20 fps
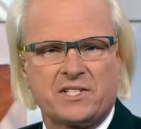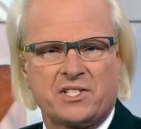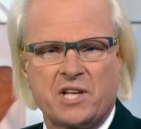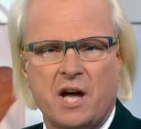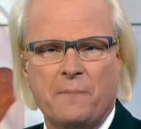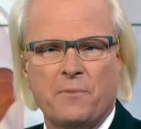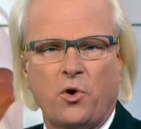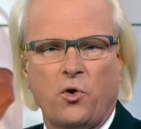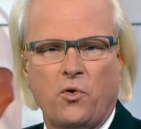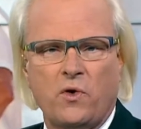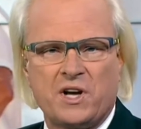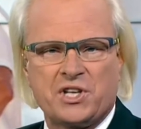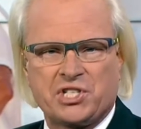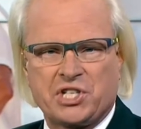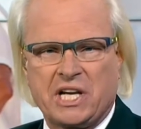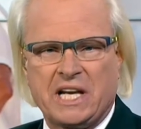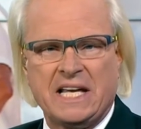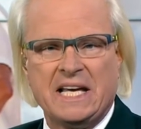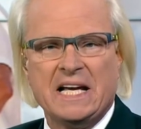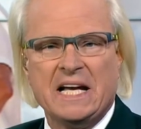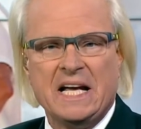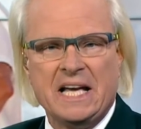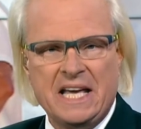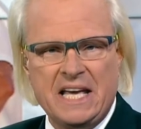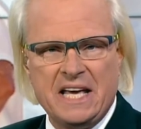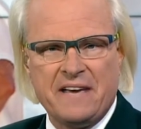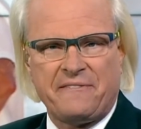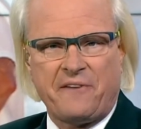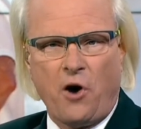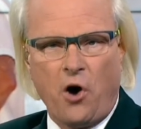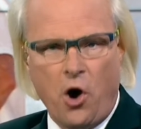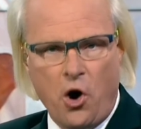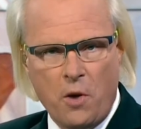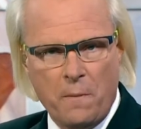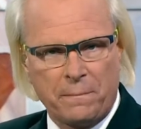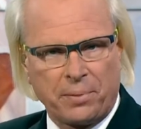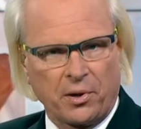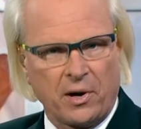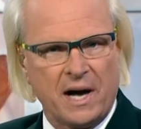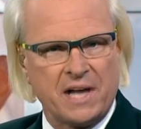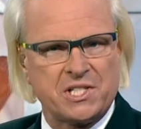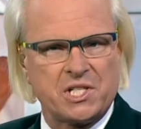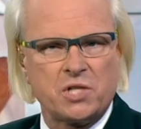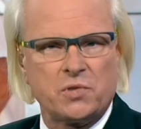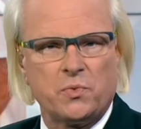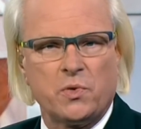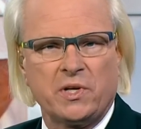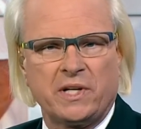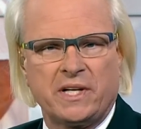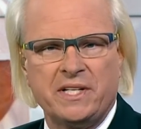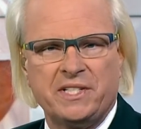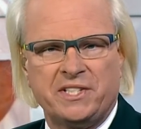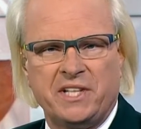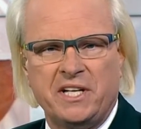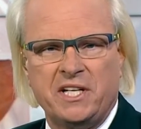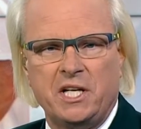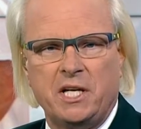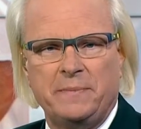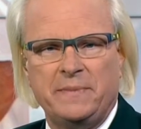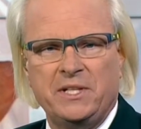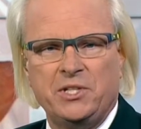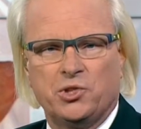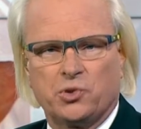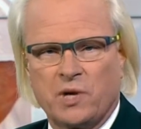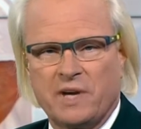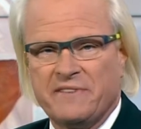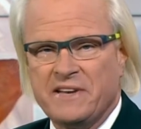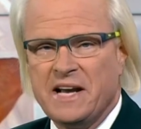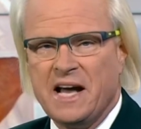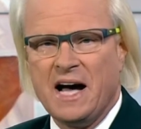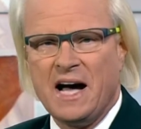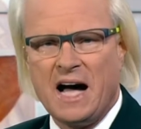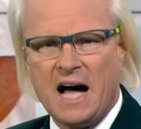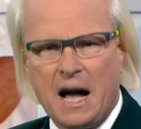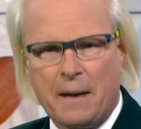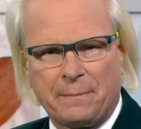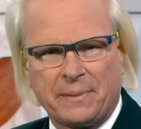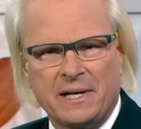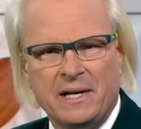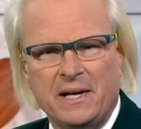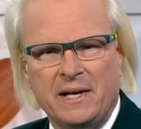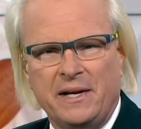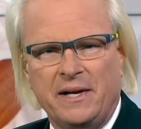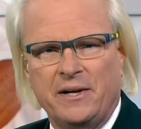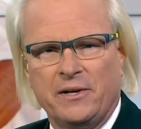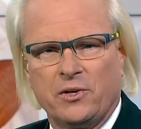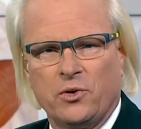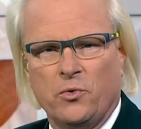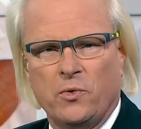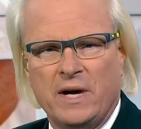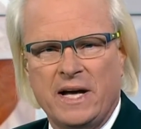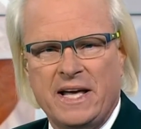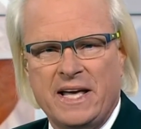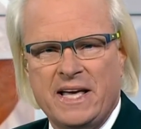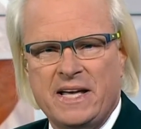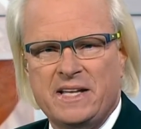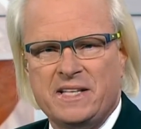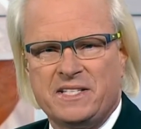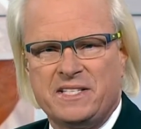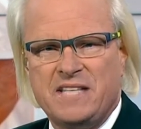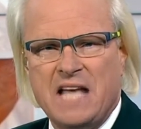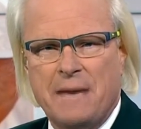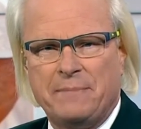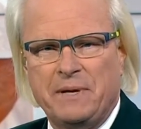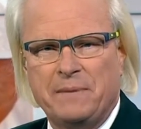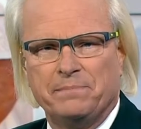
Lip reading: some questioning if home prices will continue to be driven up. Here to weigh in is Debbie